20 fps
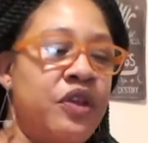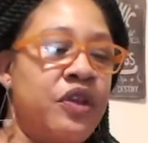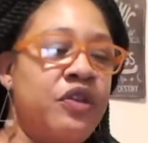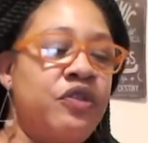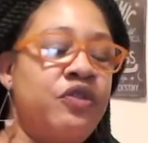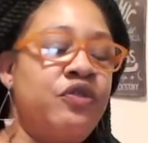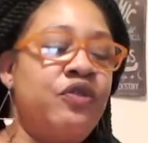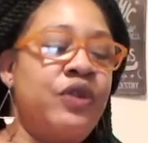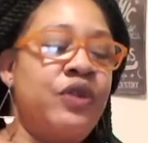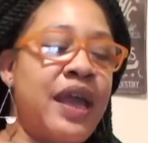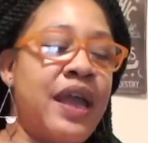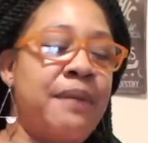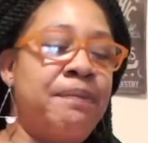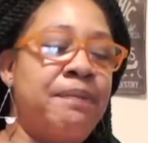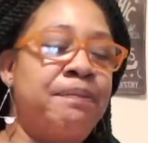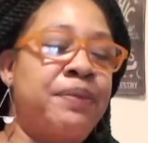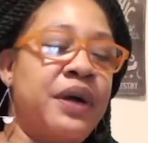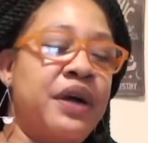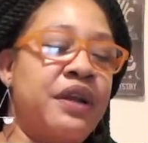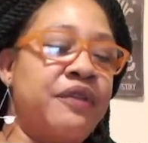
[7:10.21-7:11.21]
You had
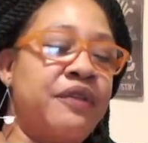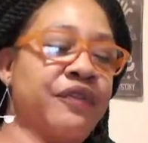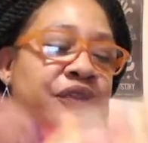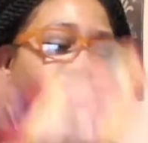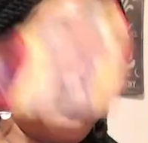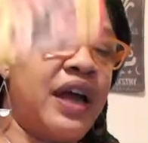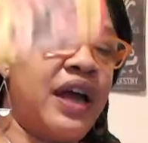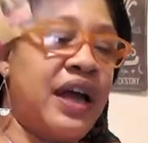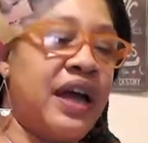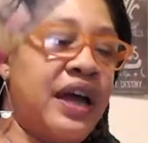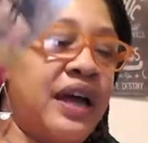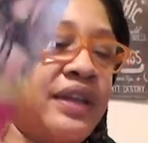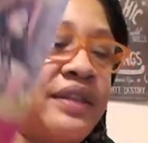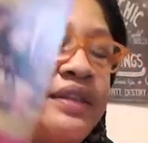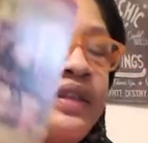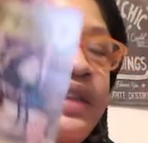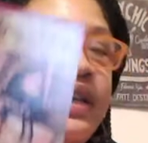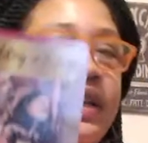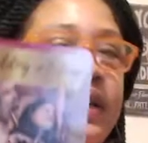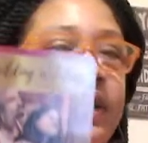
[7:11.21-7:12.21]
butterflies
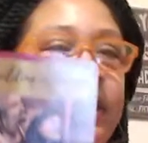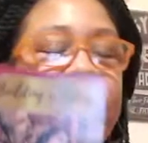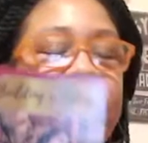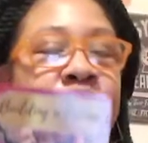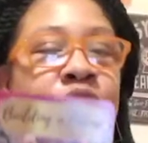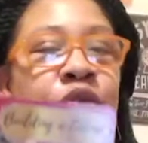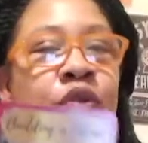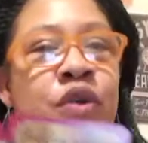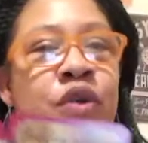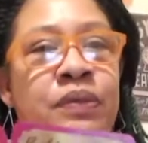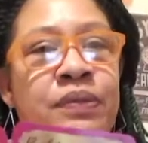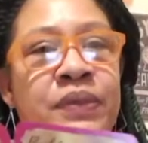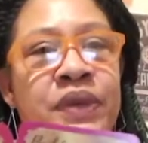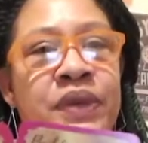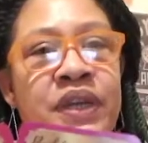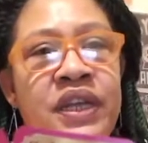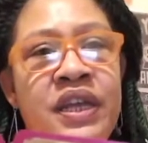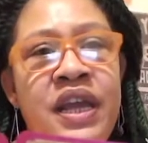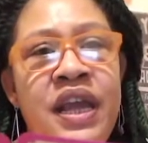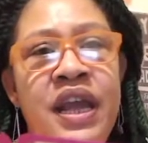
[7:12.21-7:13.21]
and disharmony.
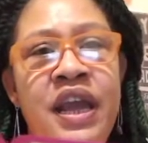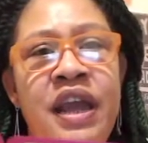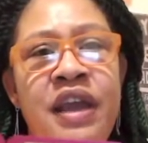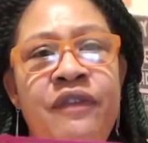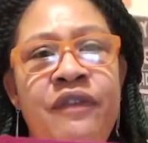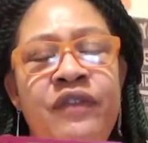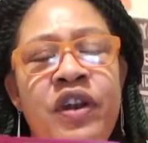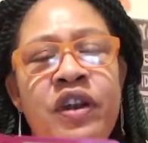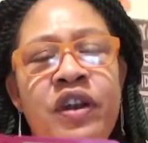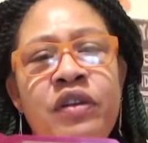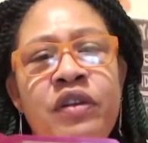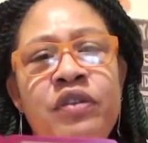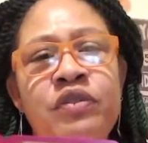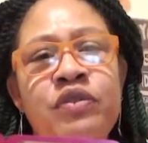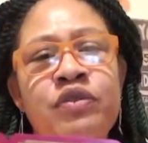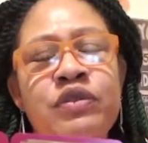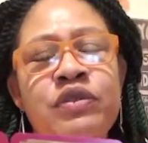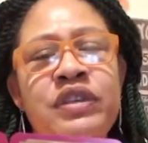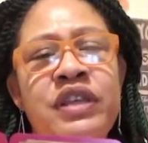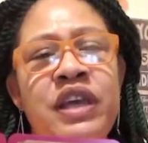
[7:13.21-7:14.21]
And Virgo,
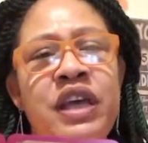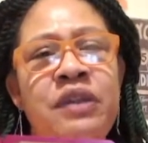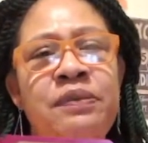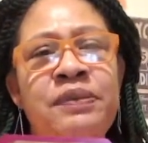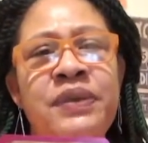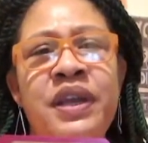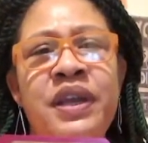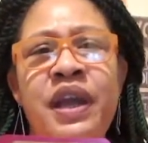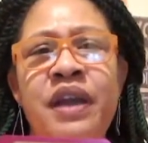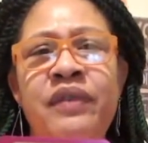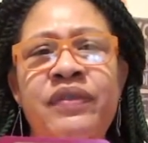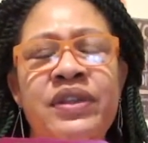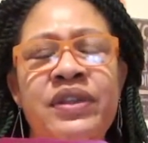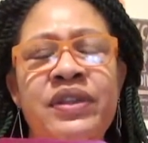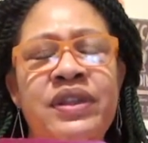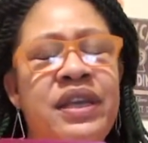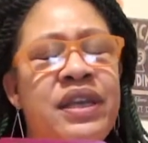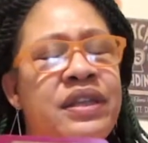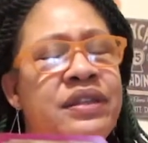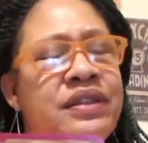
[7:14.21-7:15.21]
you telling me
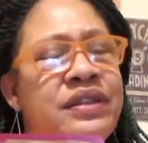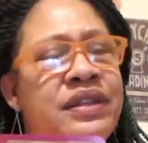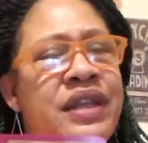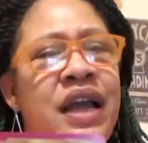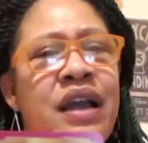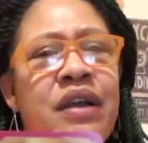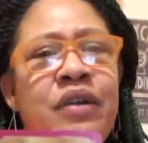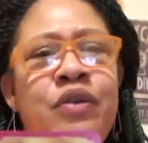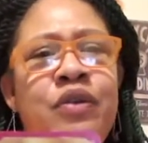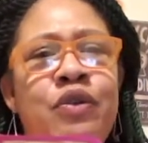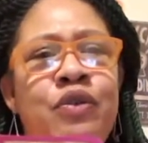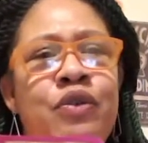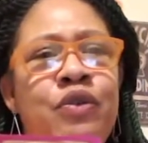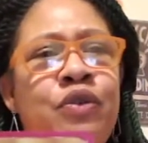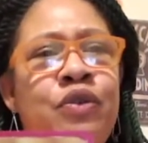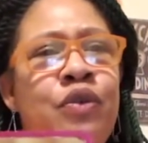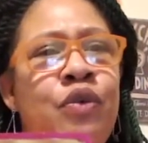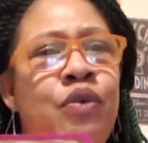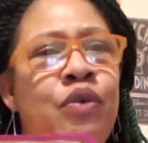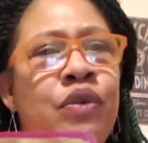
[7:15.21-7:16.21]
everything is not
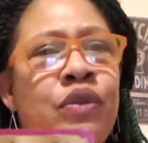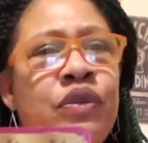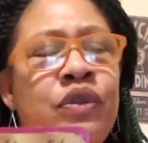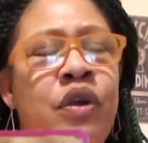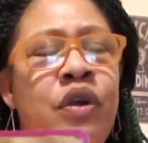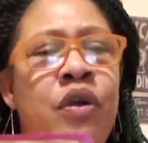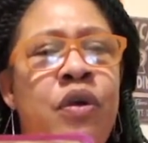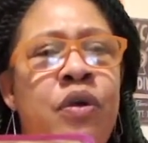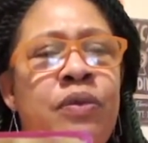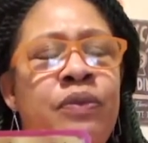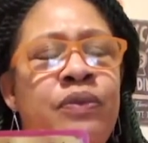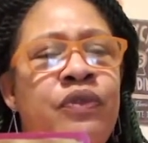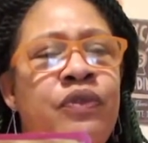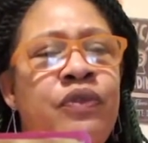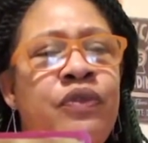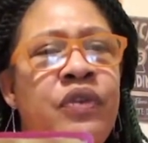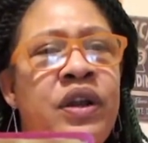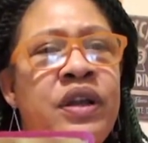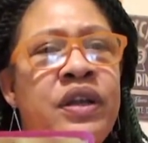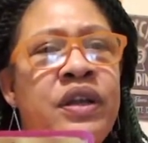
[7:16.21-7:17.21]
cool on the home
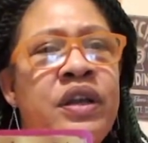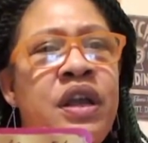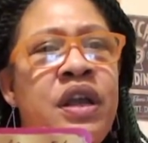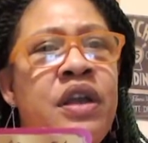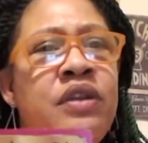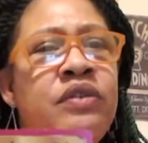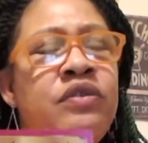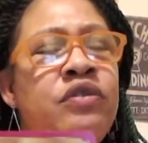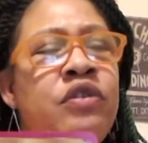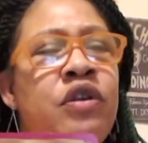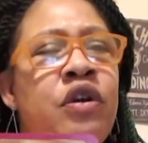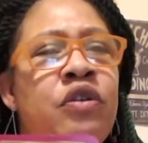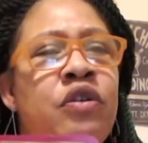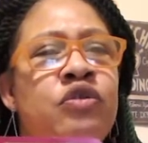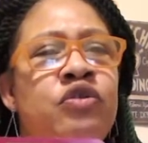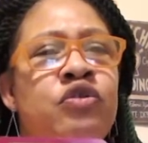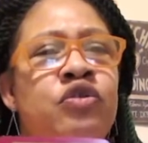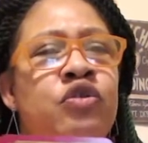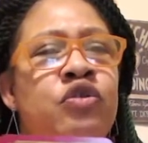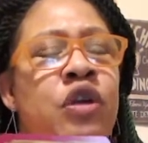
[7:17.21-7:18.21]
front. You know,
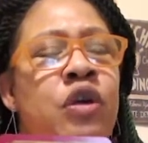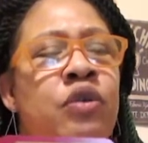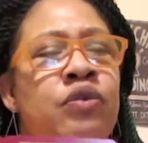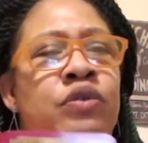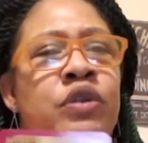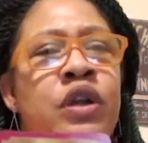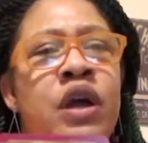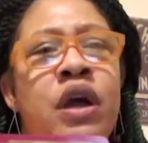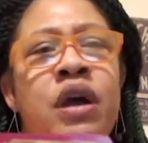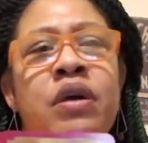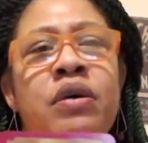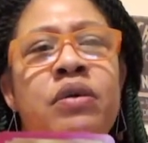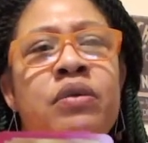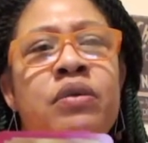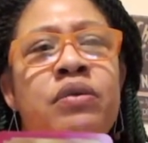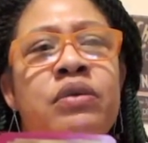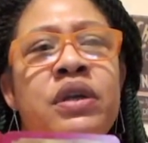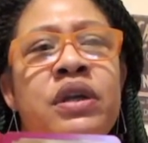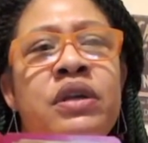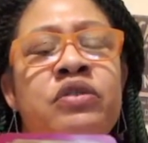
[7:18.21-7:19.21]
you don't know.
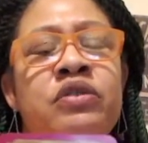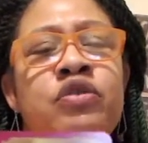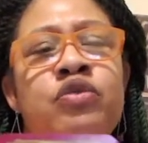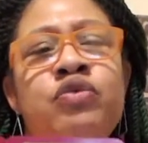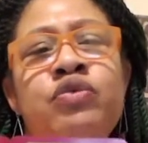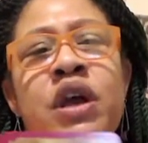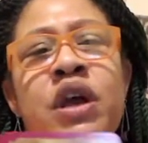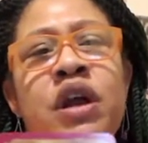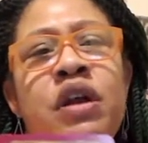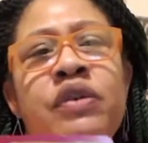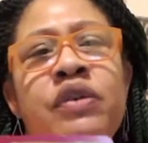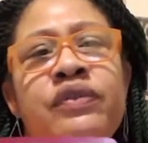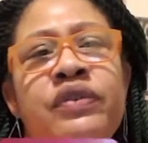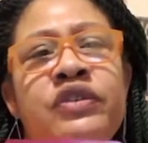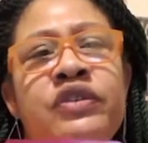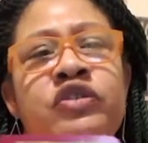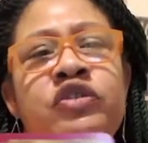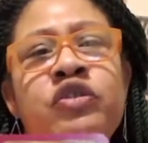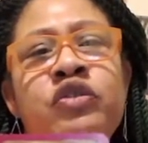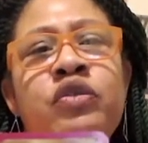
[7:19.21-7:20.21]
You nervous.
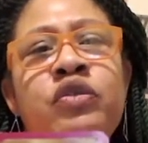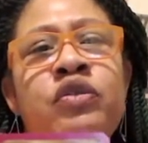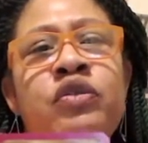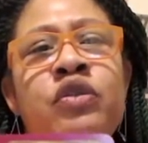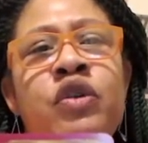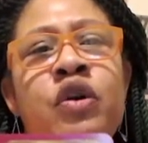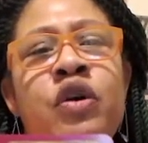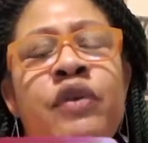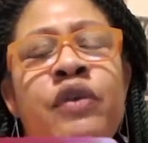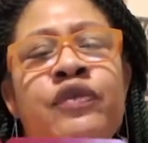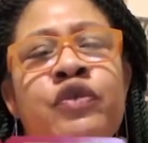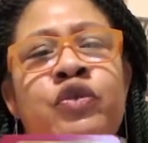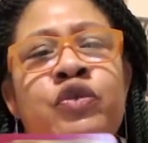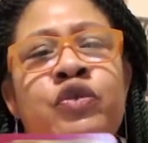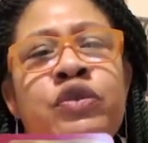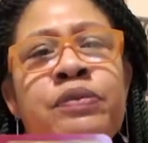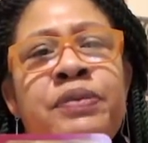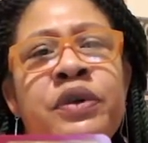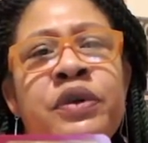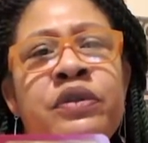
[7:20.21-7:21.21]
You don't know if you could
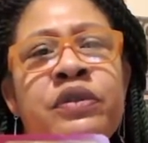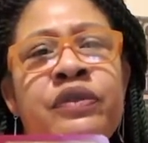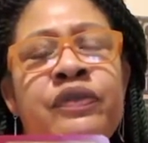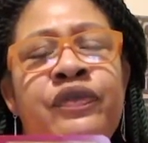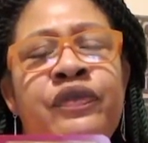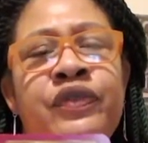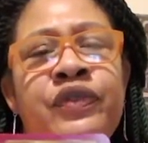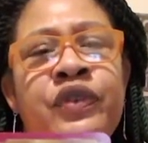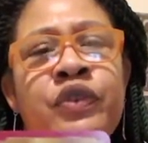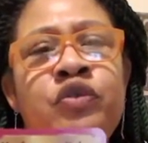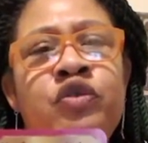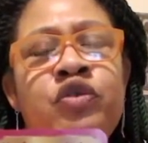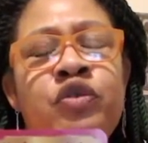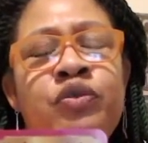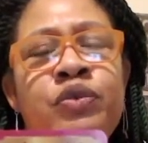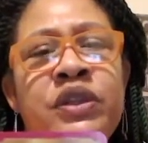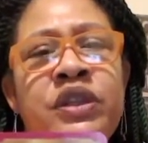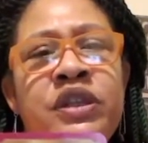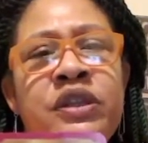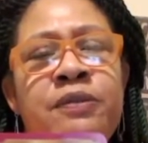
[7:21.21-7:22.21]
build a future with
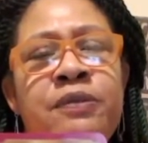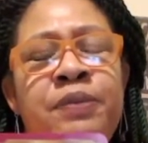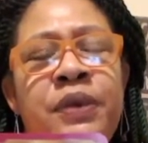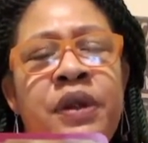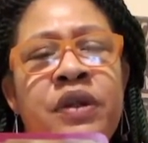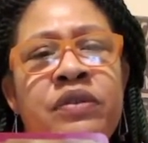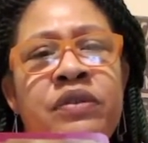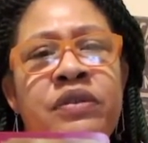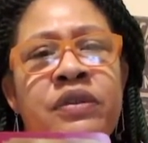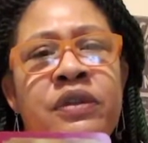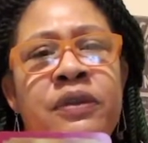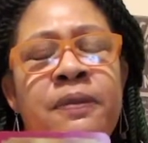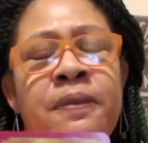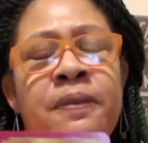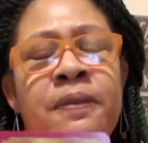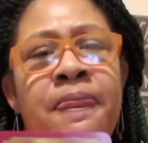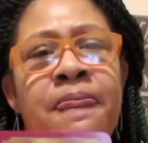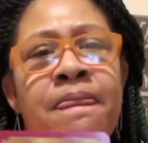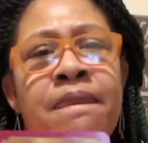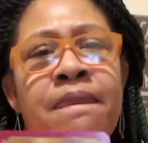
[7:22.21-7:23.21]
this person
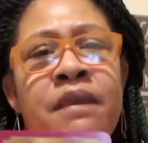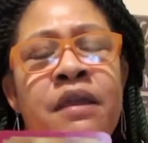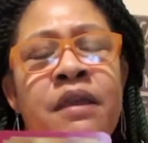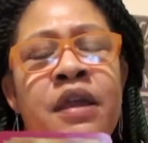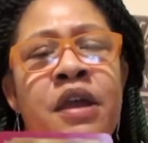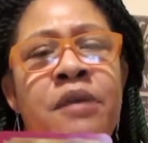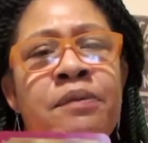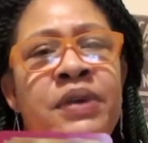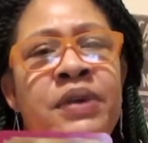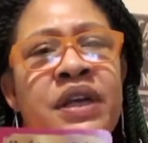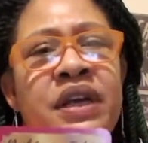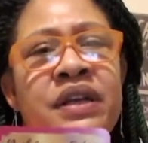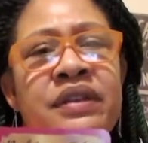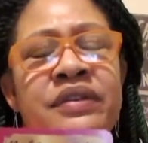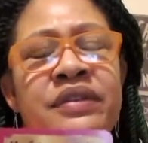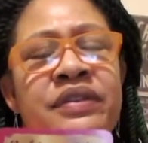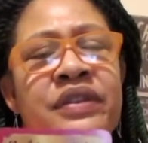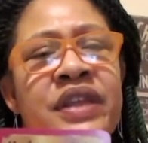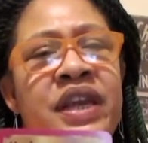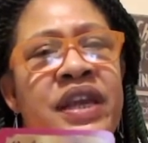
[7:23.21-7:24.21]
because
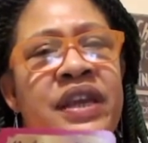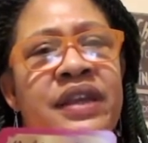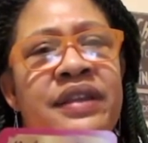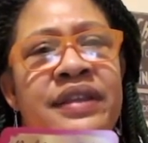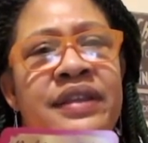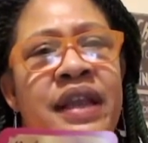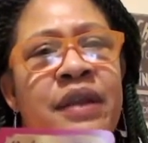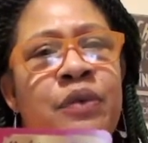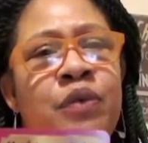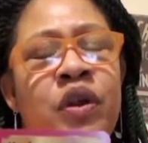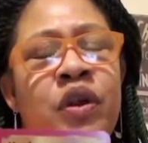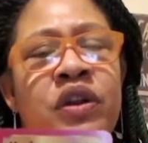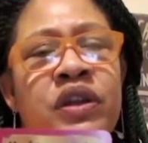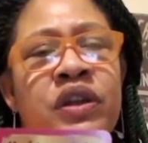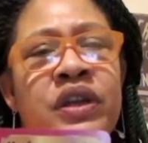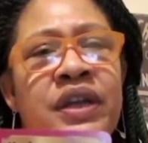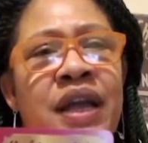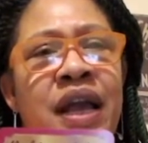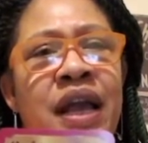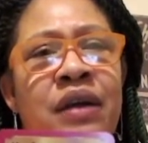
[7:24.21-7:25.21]
things ain't working
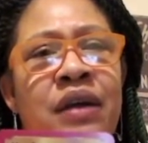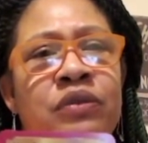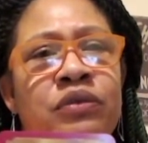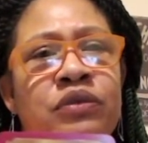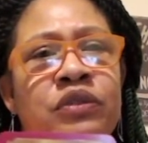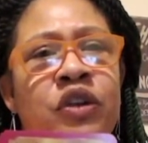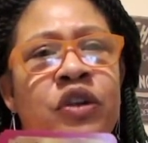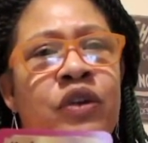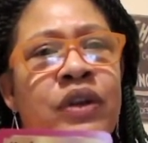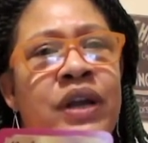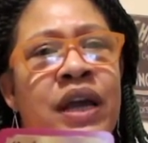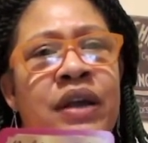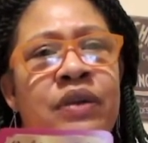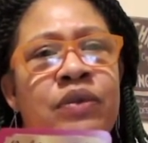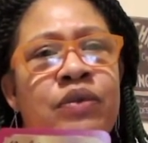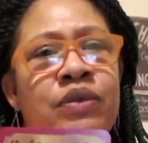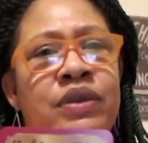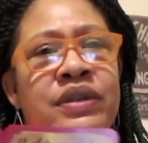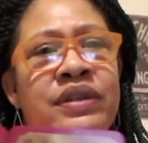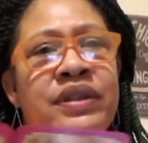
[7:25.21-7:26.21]
out. Y'all not on
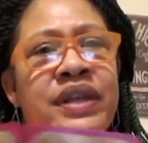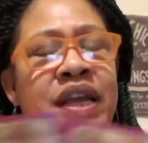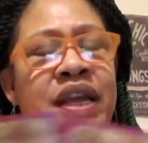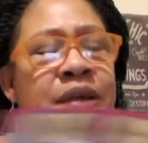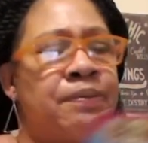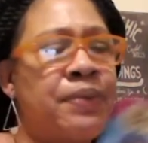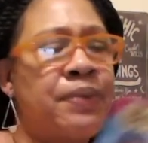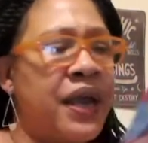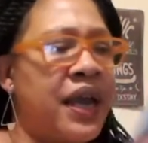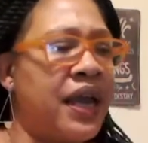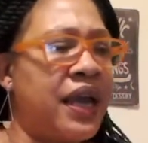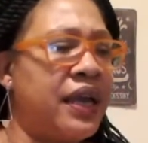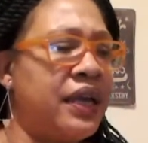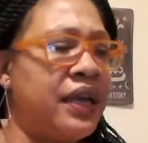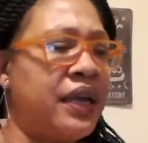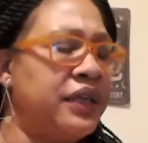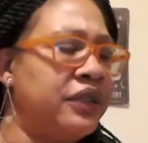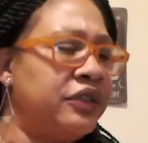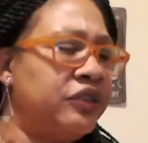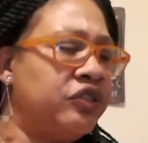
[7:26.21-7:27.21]
the same
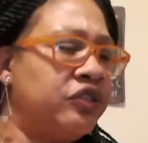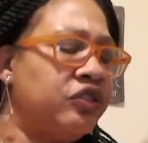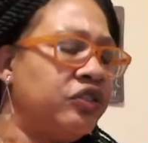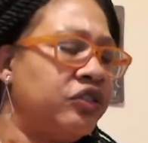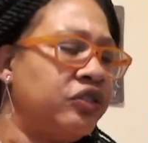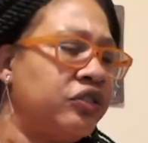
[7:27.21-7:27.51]
page.